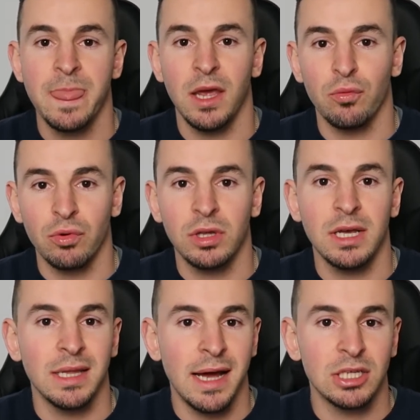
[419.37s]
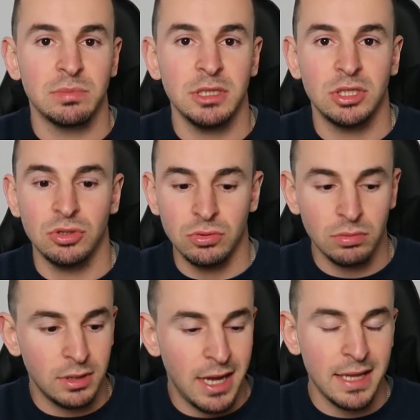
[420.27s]
it really allows me
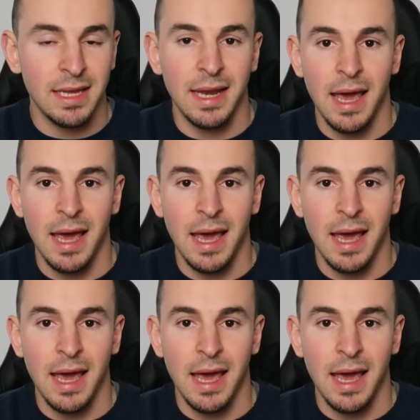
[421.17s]
to get that